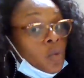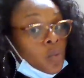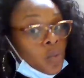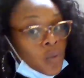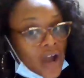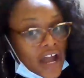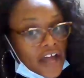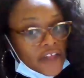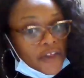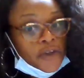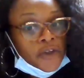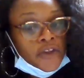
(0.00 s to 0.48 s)

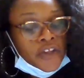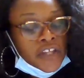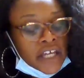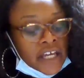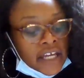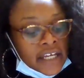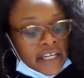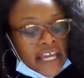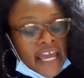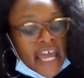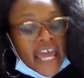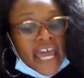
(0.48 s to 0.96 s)
rather
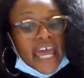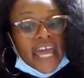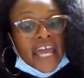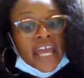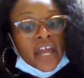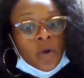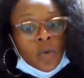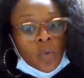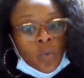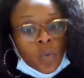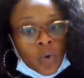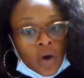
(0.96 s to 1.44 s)
than
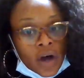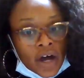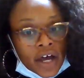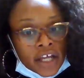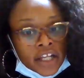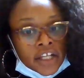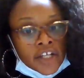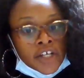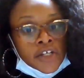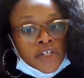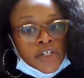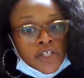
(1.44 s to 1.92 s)
a
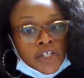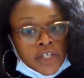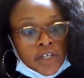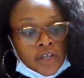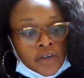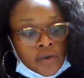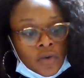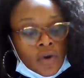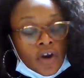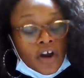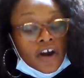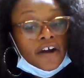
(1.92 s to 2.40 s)
one,
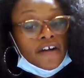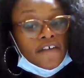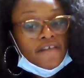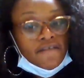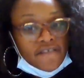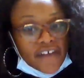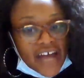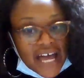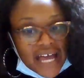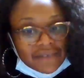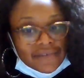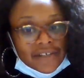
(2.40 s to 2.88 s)
two, or
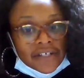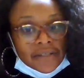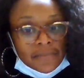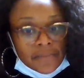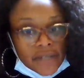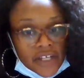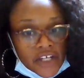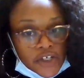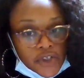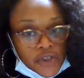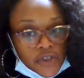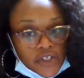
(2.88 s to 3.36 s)
five year
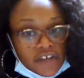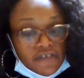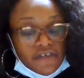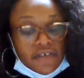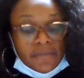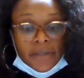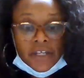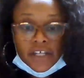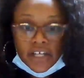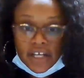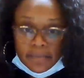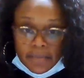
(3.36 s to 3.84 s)
ministry
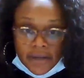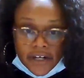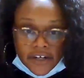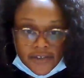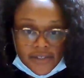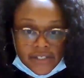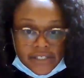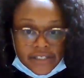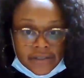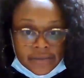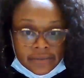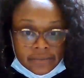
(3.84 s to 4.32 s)
from a young
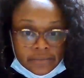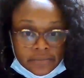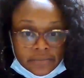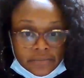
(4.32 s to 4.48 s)
person.